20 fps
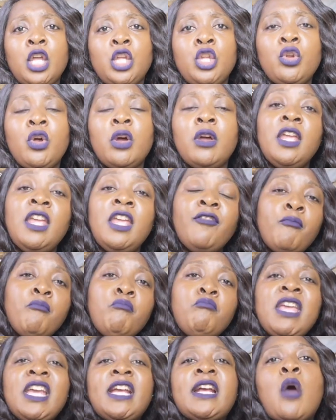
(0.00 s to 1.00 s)
if
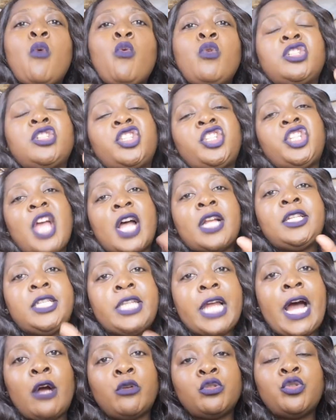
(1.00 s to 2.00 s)
Mika was shut
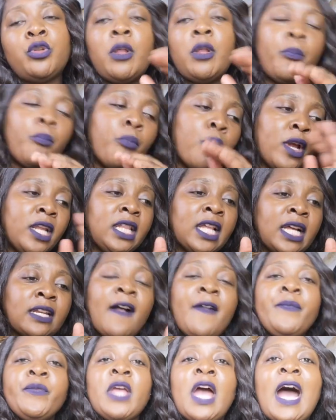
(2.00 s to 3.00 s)
down to the point that
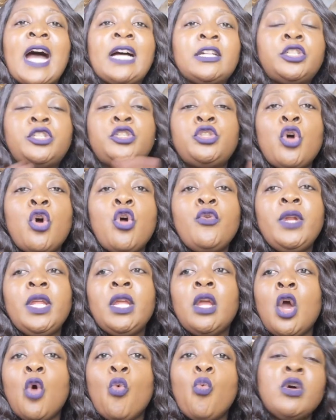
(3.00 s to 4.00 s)
her
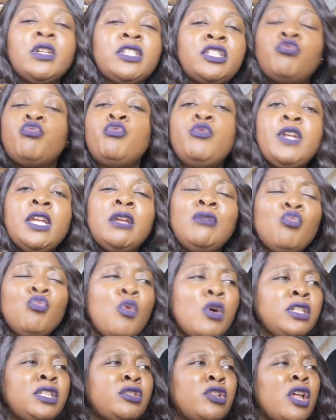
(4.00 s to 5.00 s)
story was
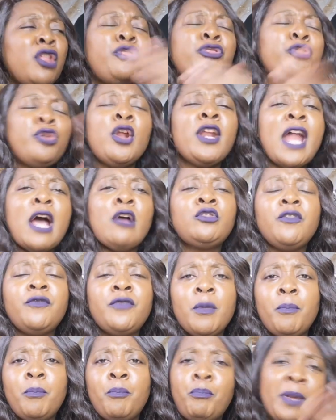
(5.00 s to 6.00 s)
thrown out of
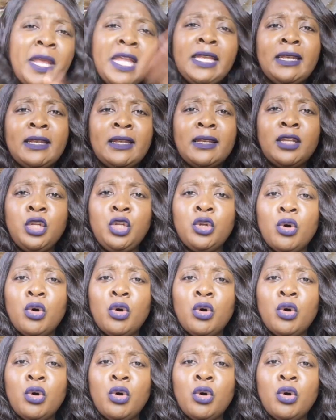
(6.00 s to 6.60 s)
the bin,